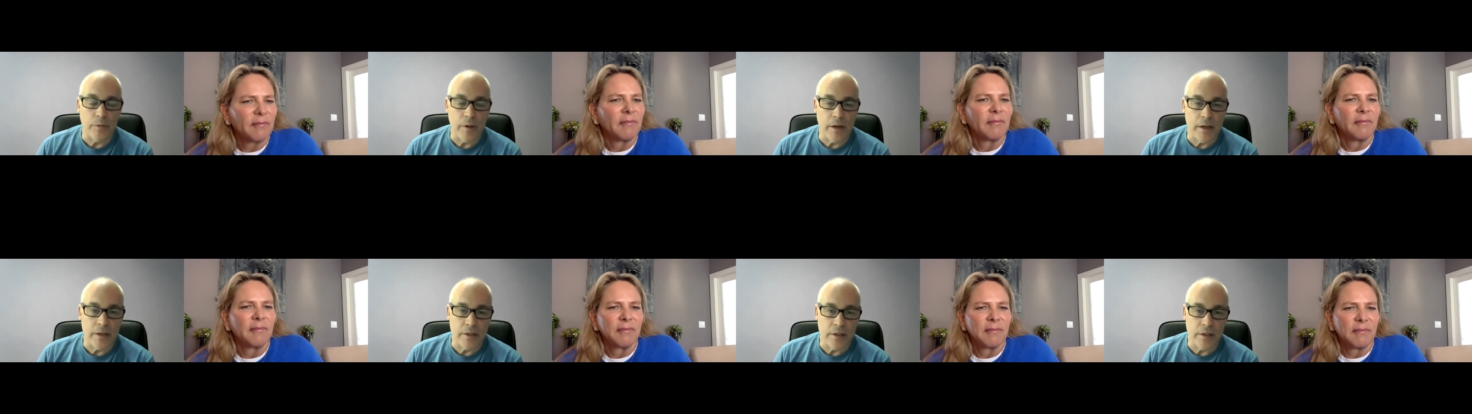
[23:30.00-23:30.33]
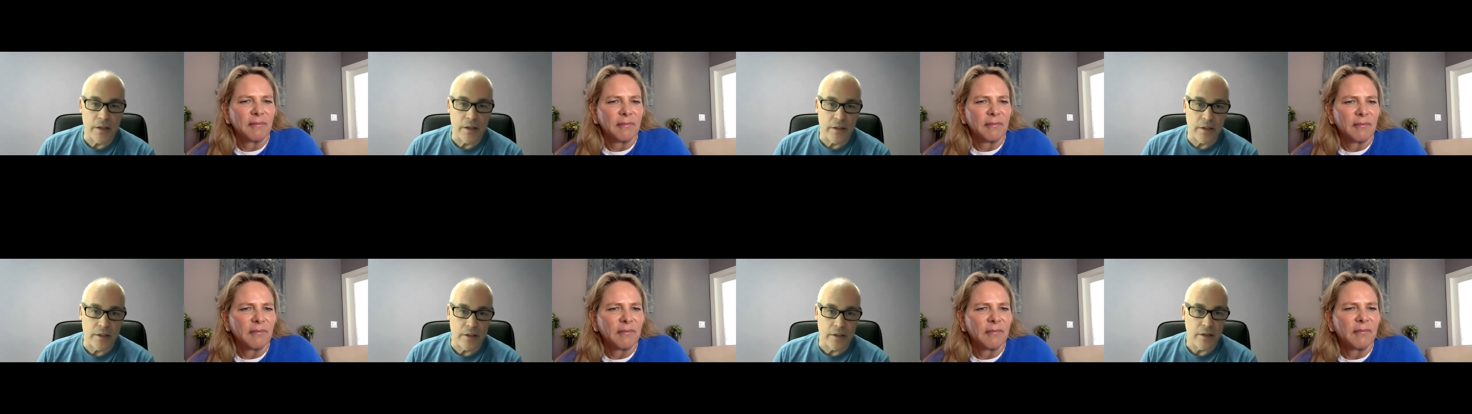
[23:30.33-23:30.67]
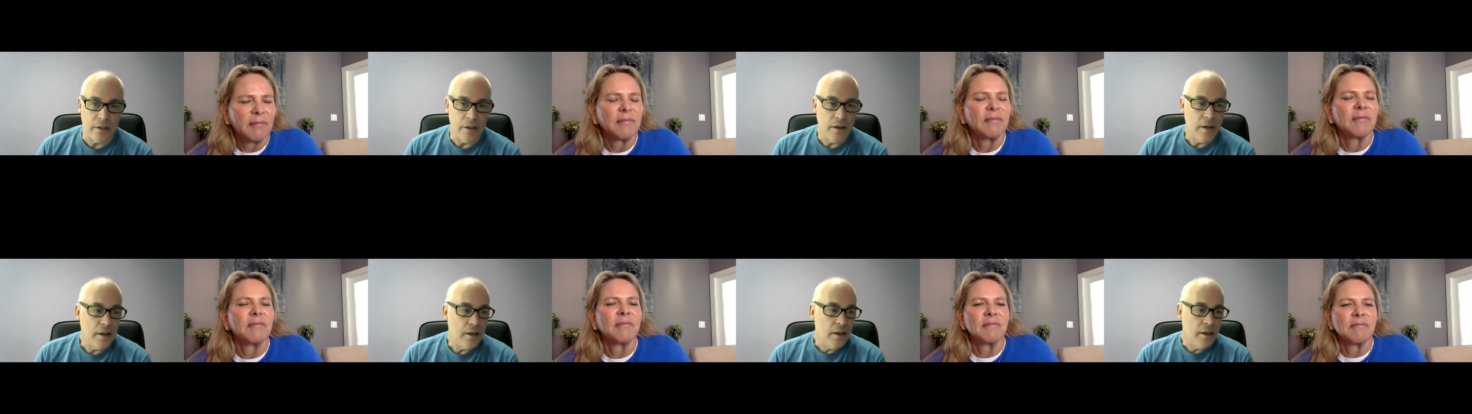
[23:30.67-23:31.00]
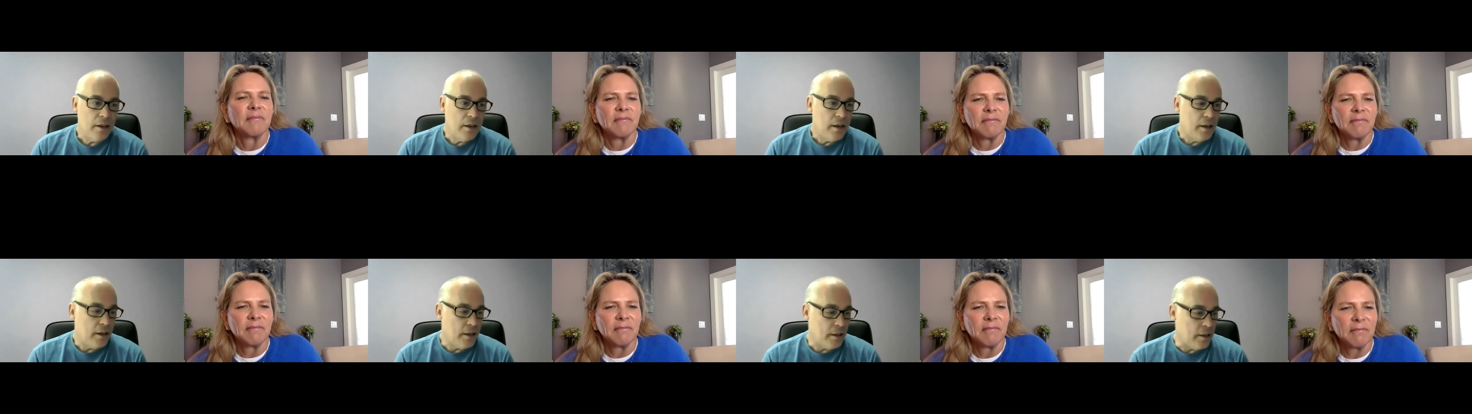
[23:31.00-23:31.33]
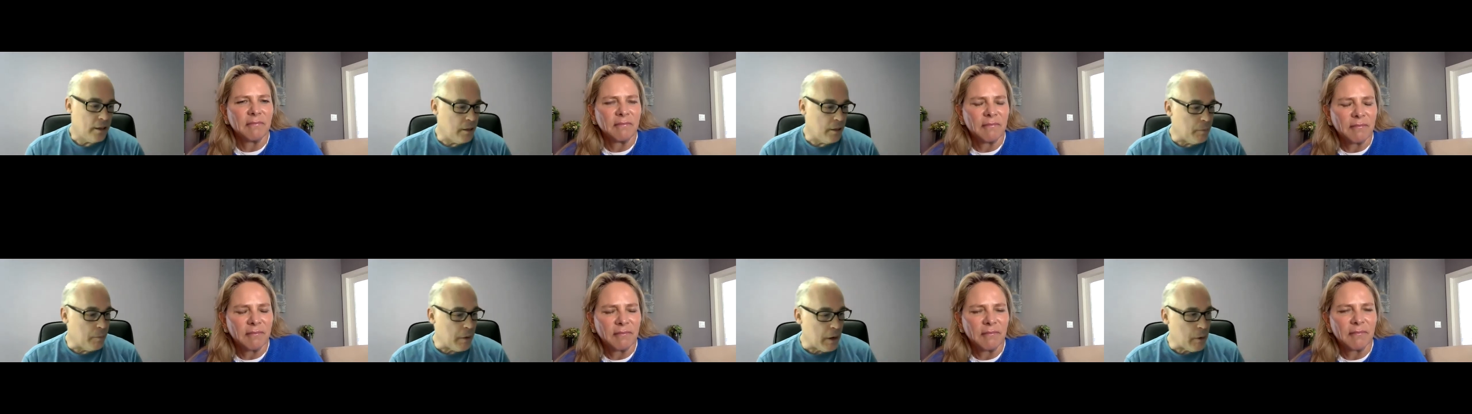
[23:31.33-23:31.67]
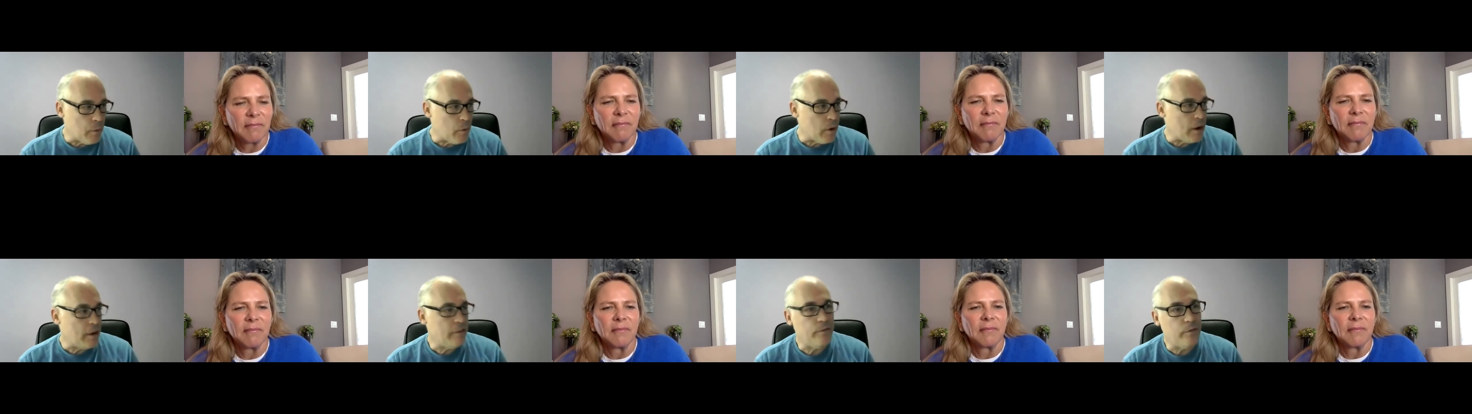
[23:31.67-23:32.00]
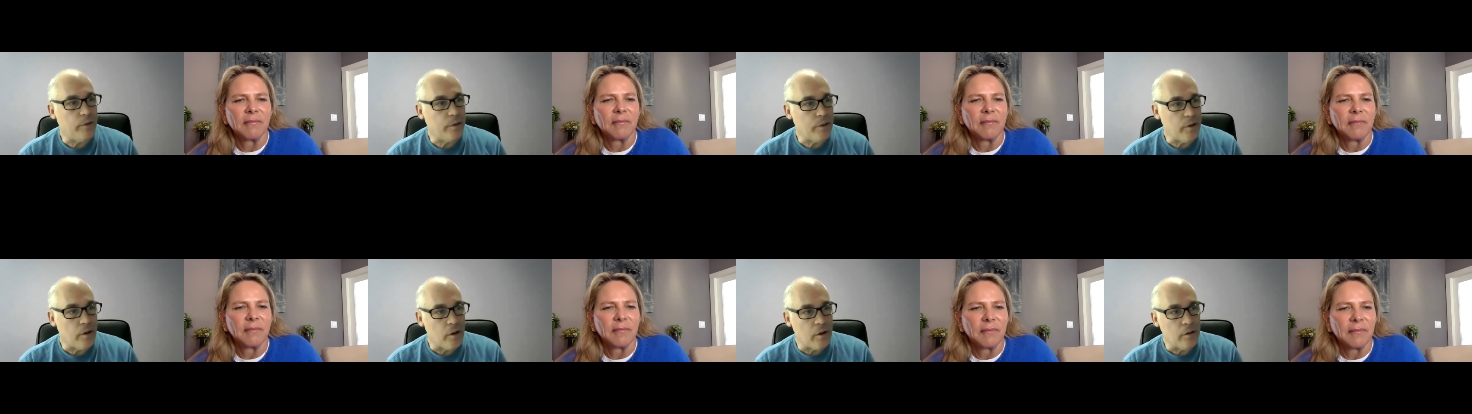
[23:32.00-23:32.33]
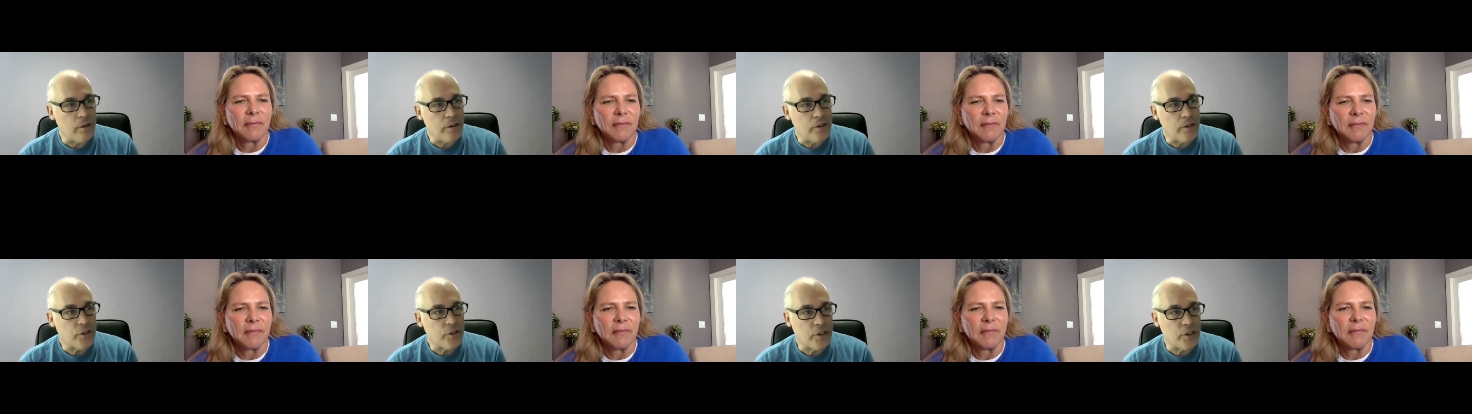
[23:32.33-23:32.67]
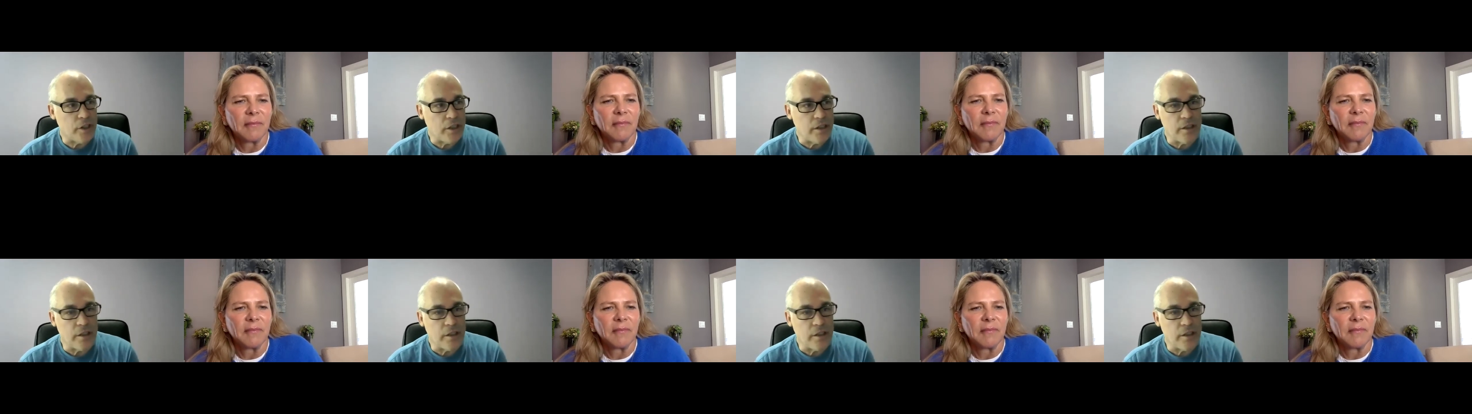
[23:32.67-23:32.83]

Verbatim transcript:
Speaker 1: raise us. Mm-hmm. And then my wife, with all that she